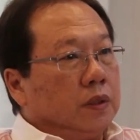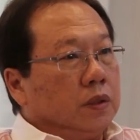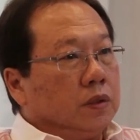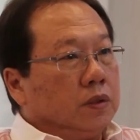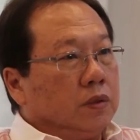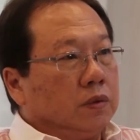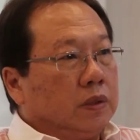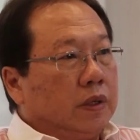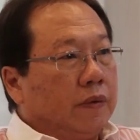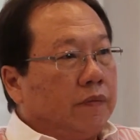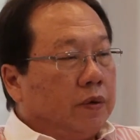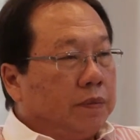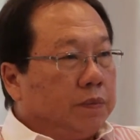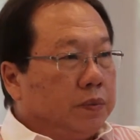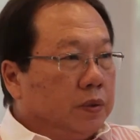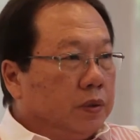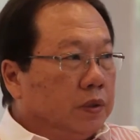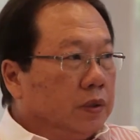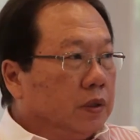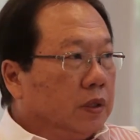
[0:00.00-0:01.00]
so
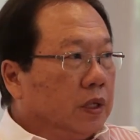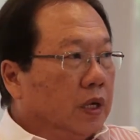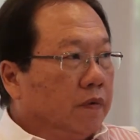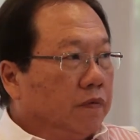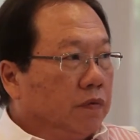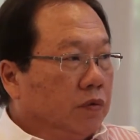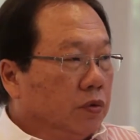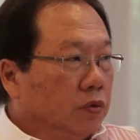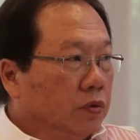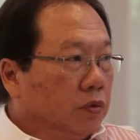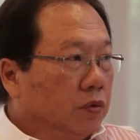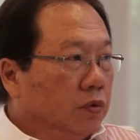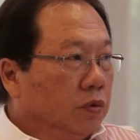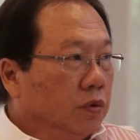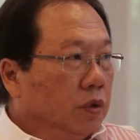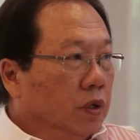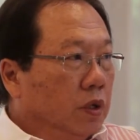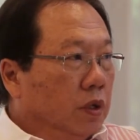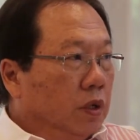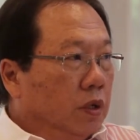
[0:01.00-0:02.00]
developers have to
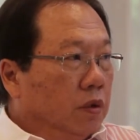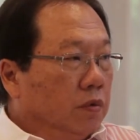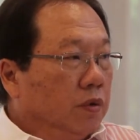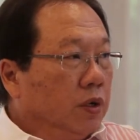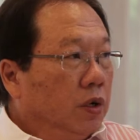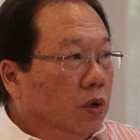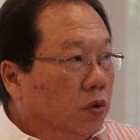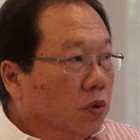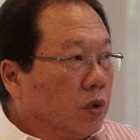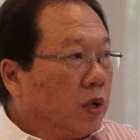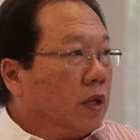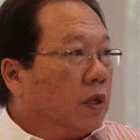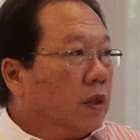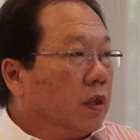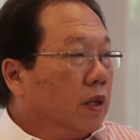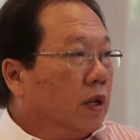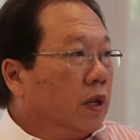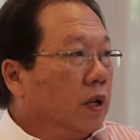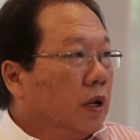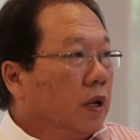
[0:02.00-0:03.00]
relook
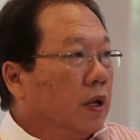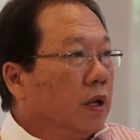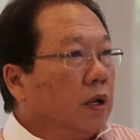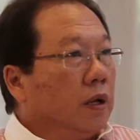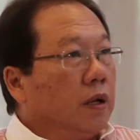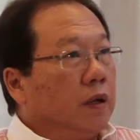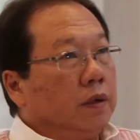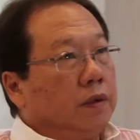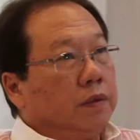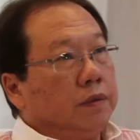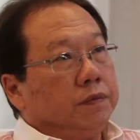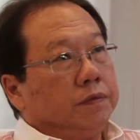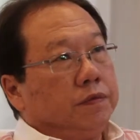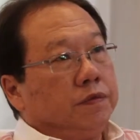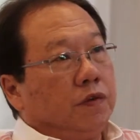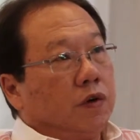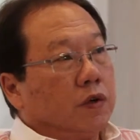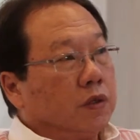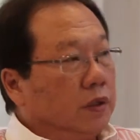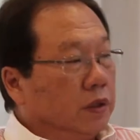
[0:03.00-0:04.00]
at their
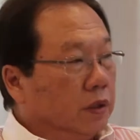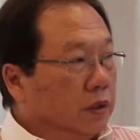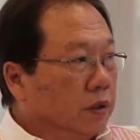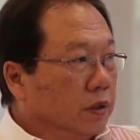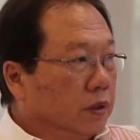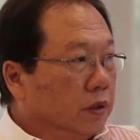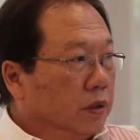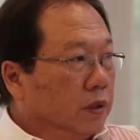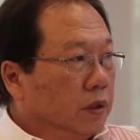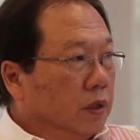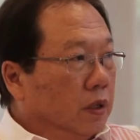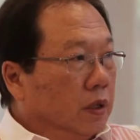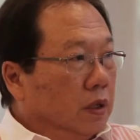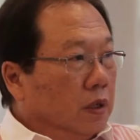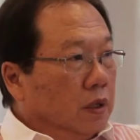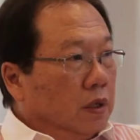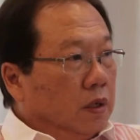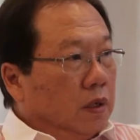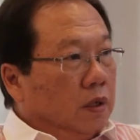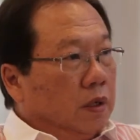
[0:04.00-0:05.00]
focus
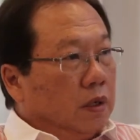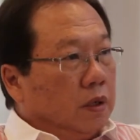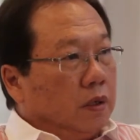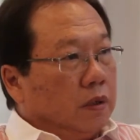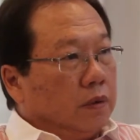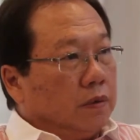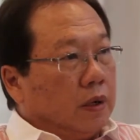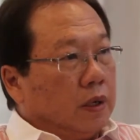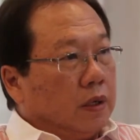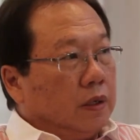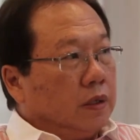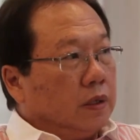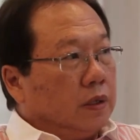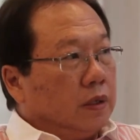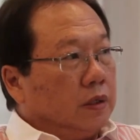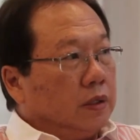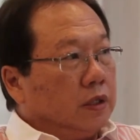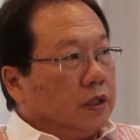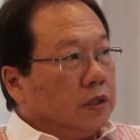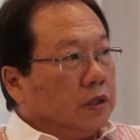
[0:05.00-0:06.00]
rather
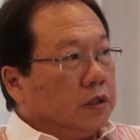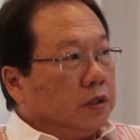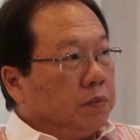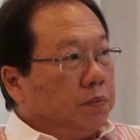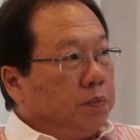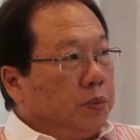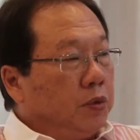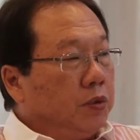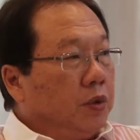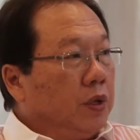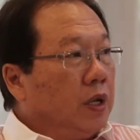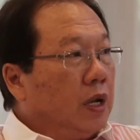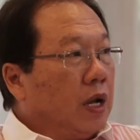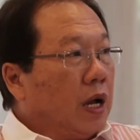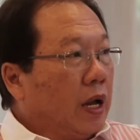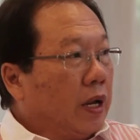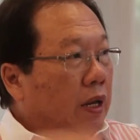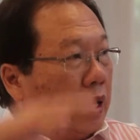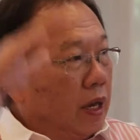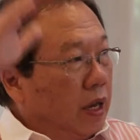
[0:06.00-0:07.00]
than just building
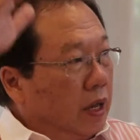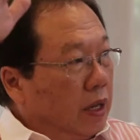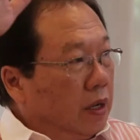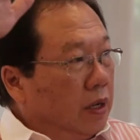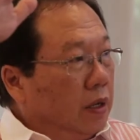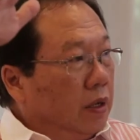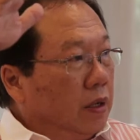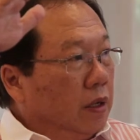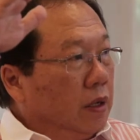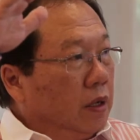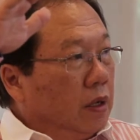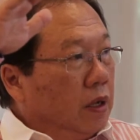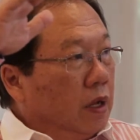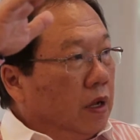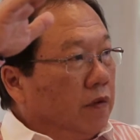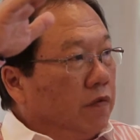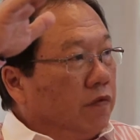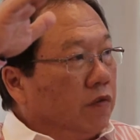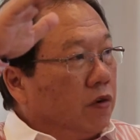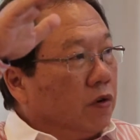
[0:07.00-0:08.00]
high end
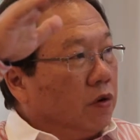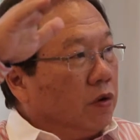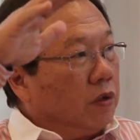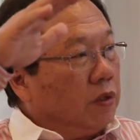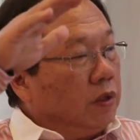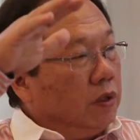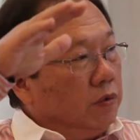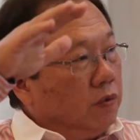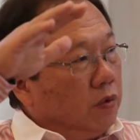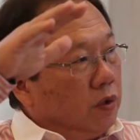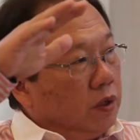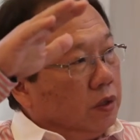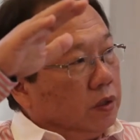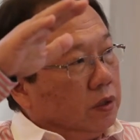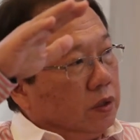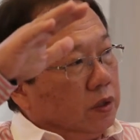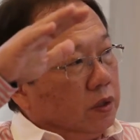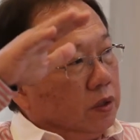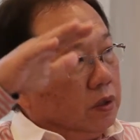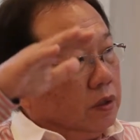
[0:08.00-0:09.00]
and forgetting what is
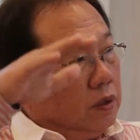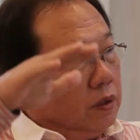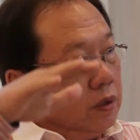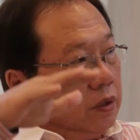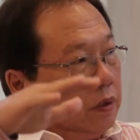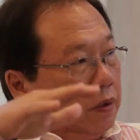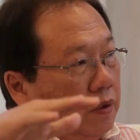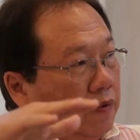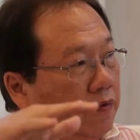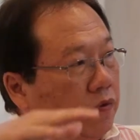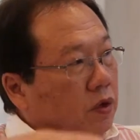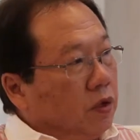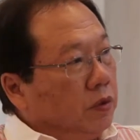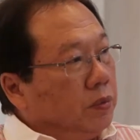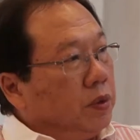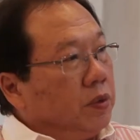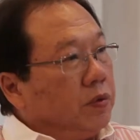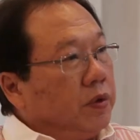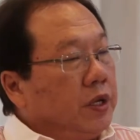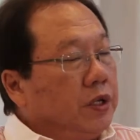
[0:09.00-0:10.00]
the
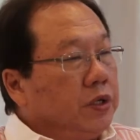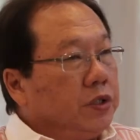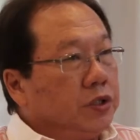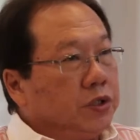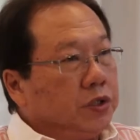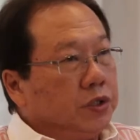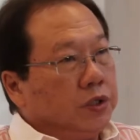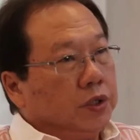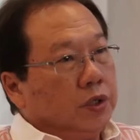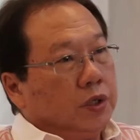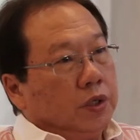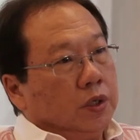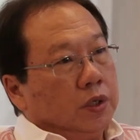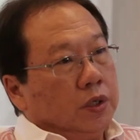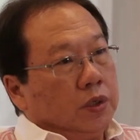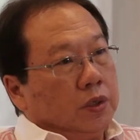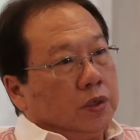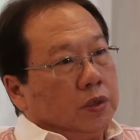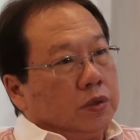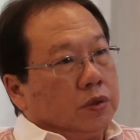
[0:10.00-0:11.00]
affordable range.
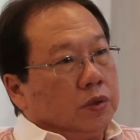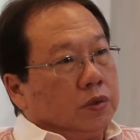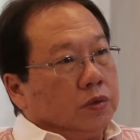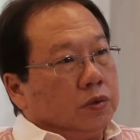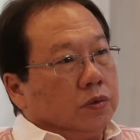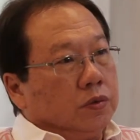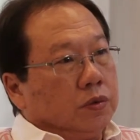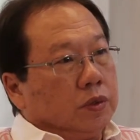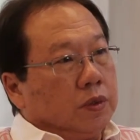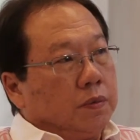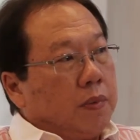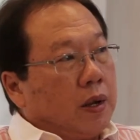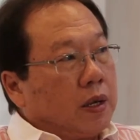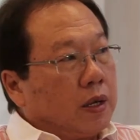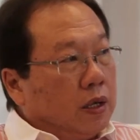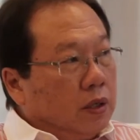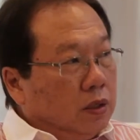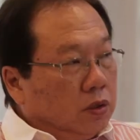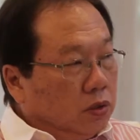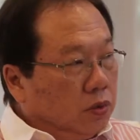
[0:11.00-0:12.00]
So the
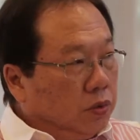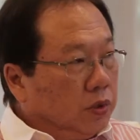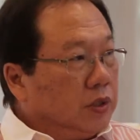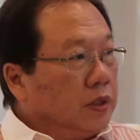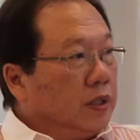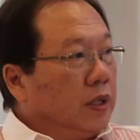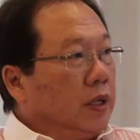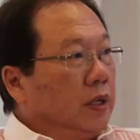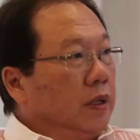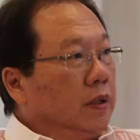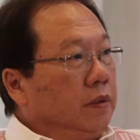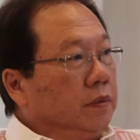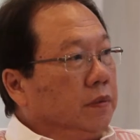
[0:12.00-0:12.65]
market is always there.